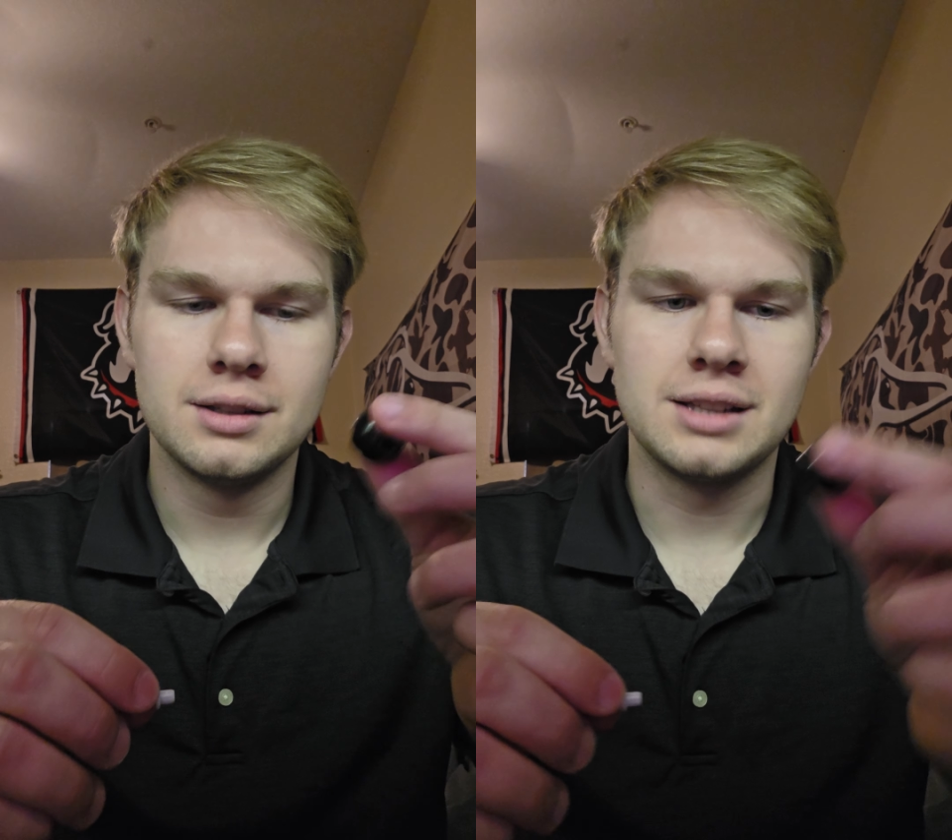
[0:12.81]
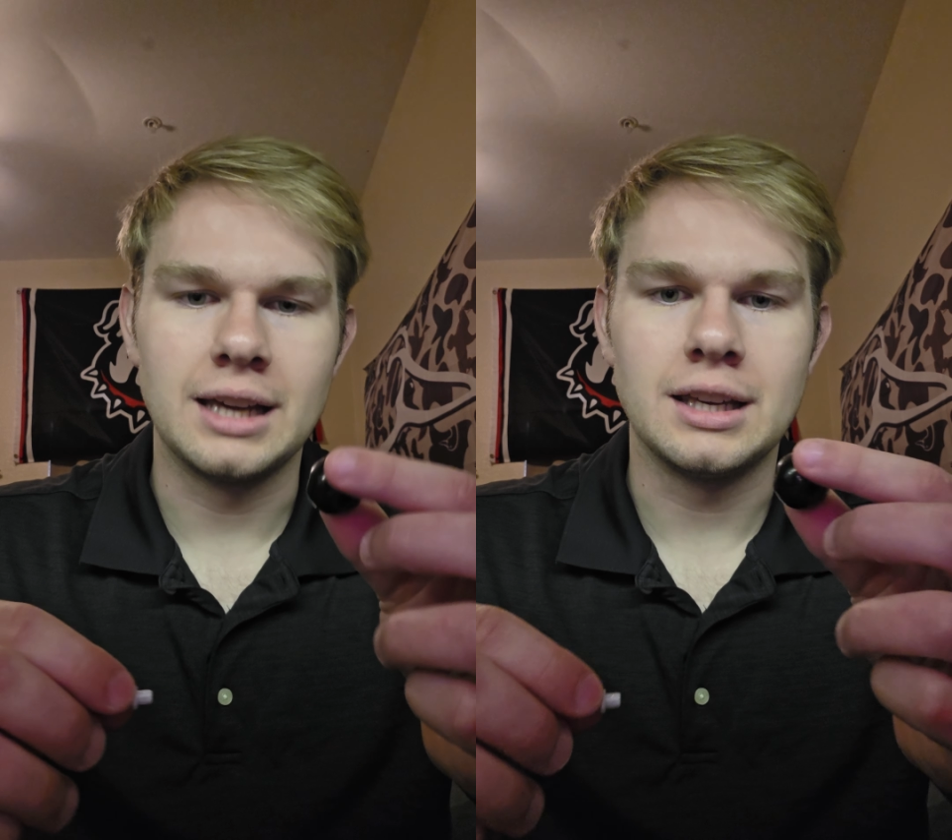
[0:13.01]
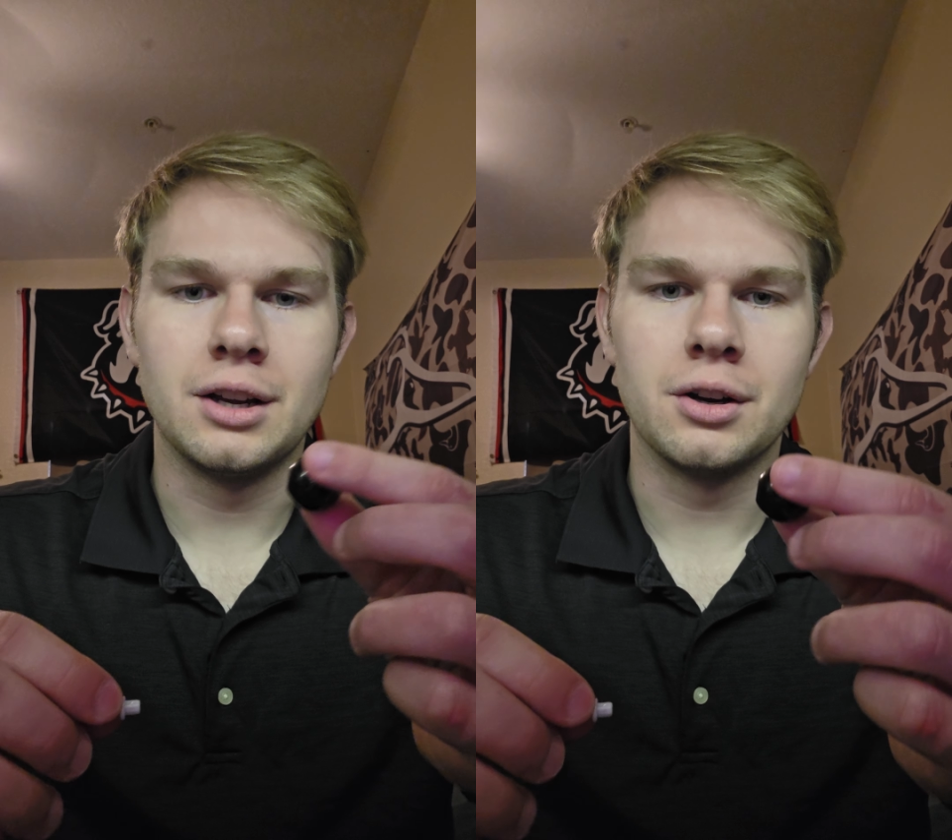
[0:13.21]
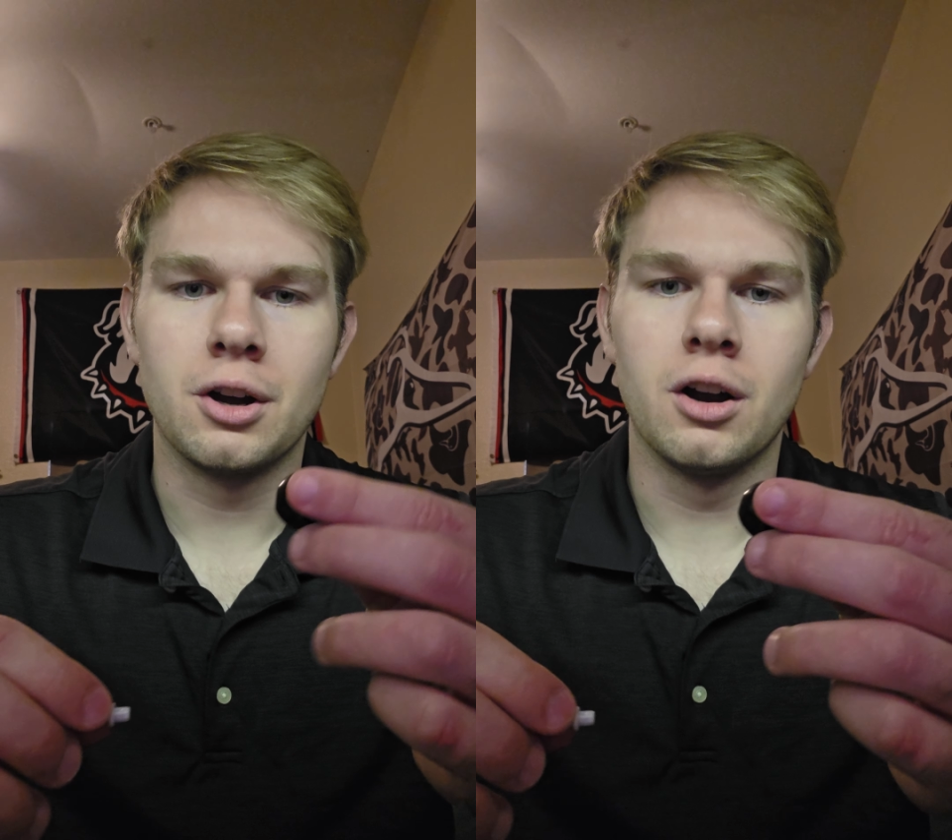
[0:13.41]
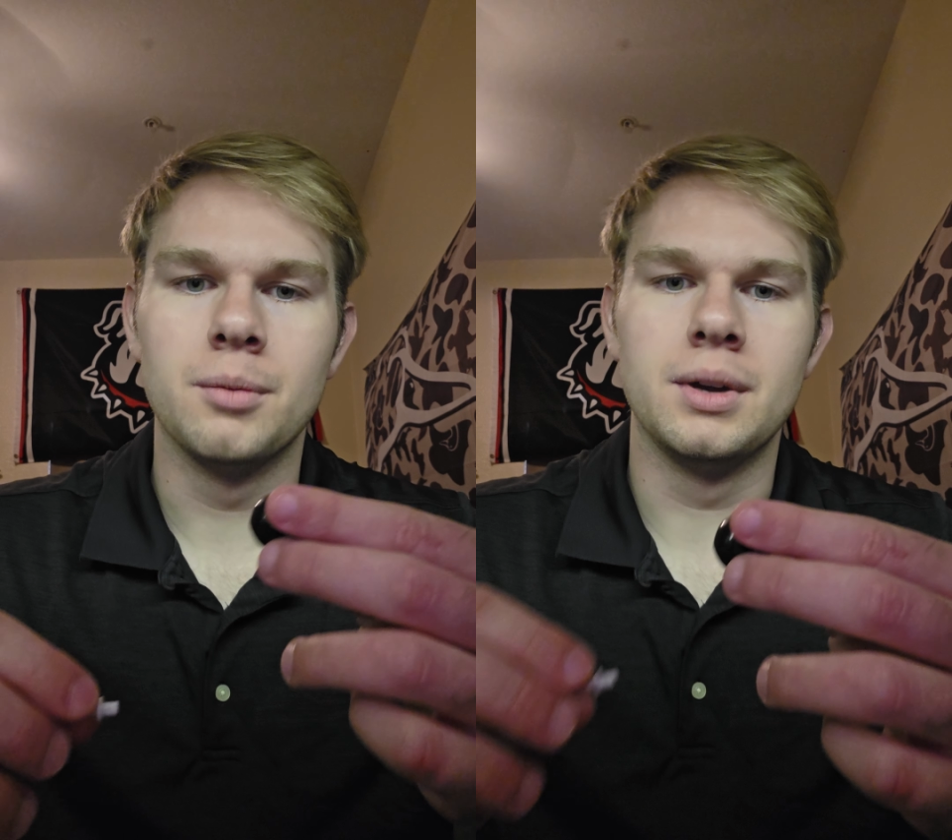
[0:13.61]
taking your
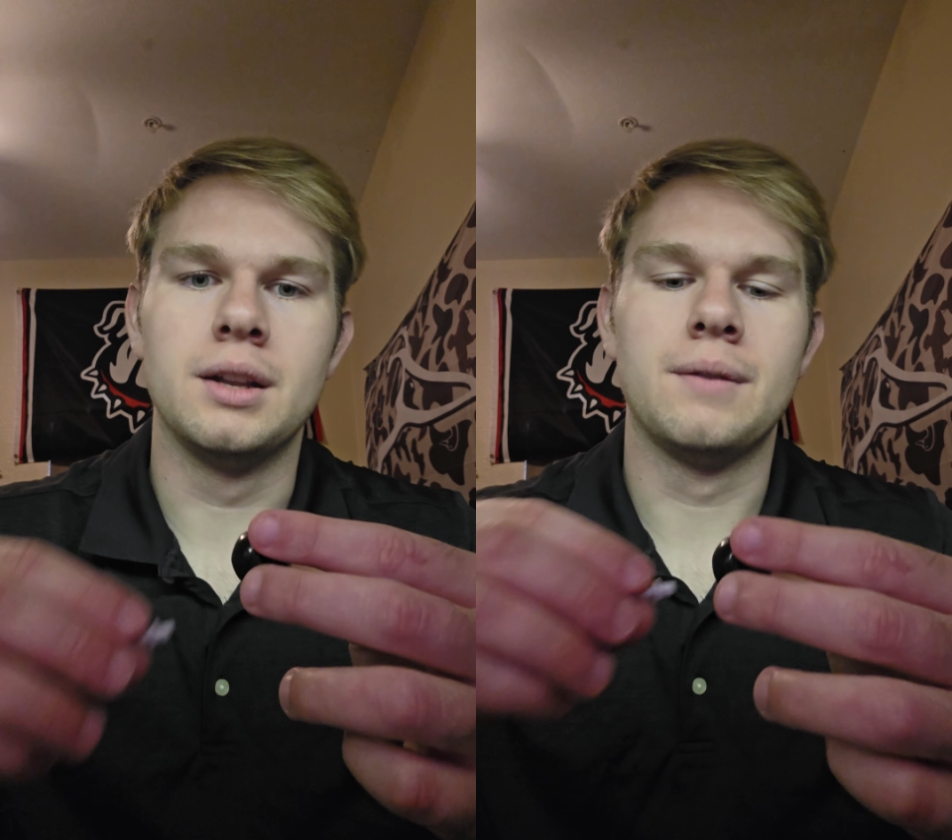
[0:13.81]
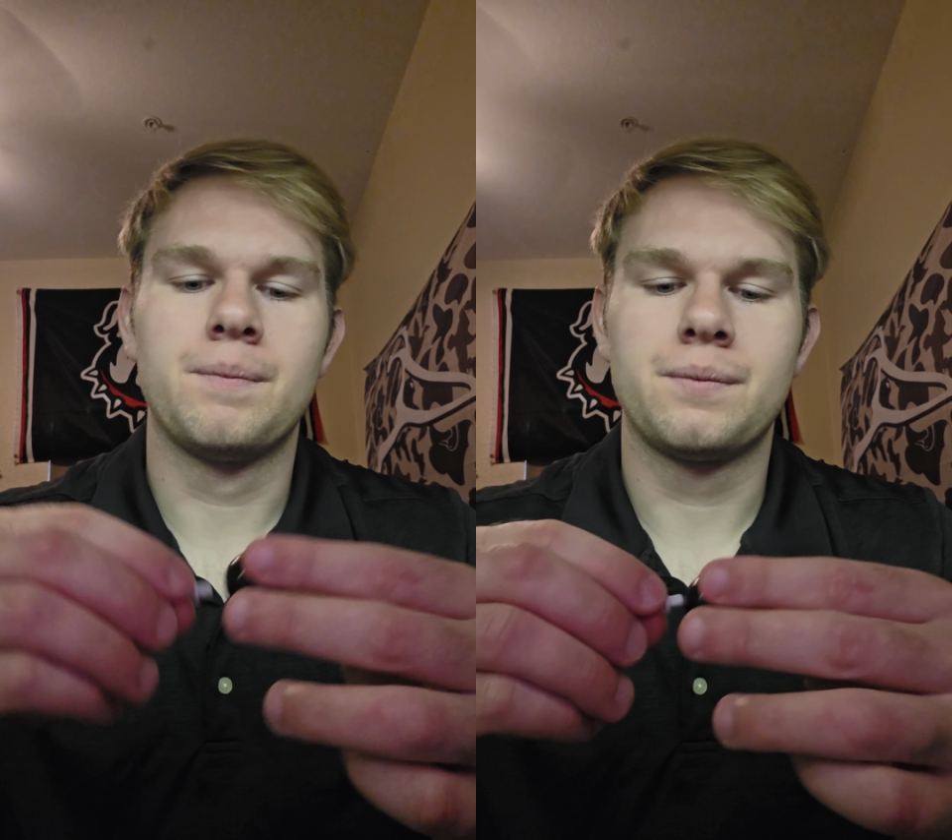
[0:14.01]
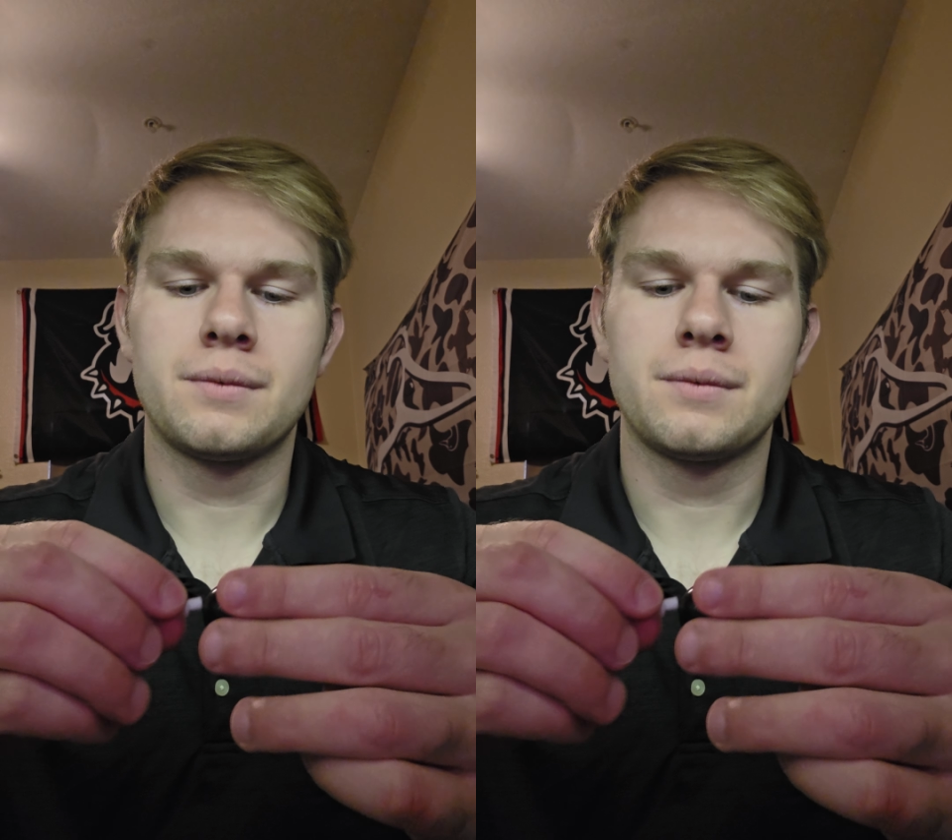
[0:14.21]
carbon